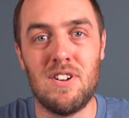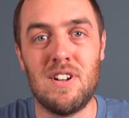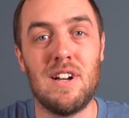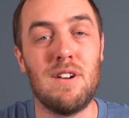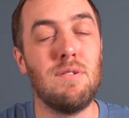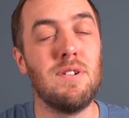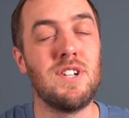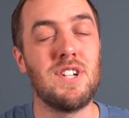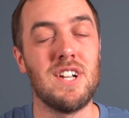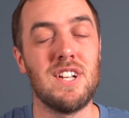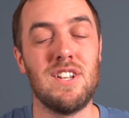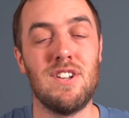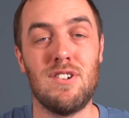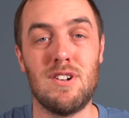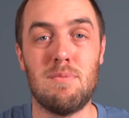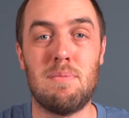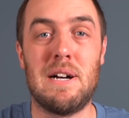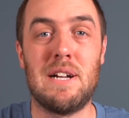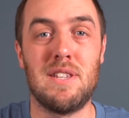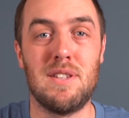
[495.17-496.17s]
and I wish I'd known
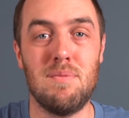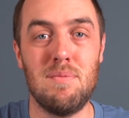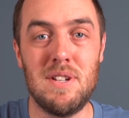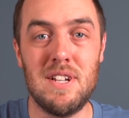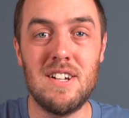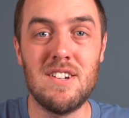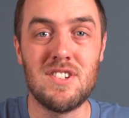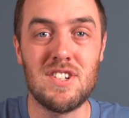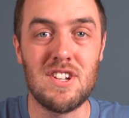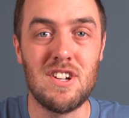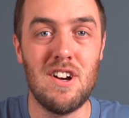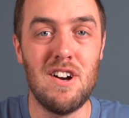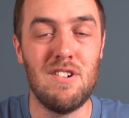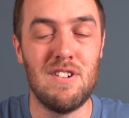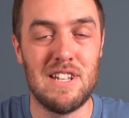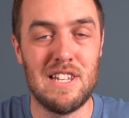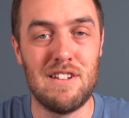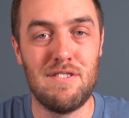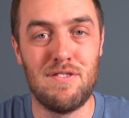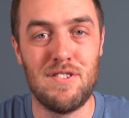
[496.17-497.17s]
about them years ago
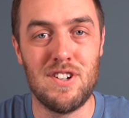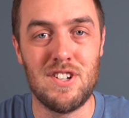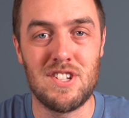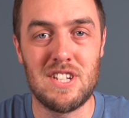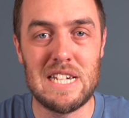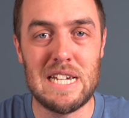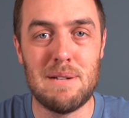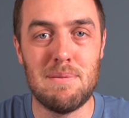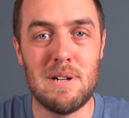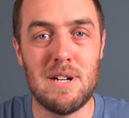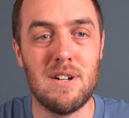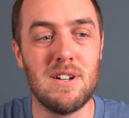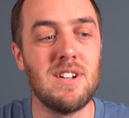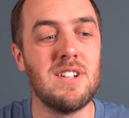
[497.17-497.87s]
when they first came out,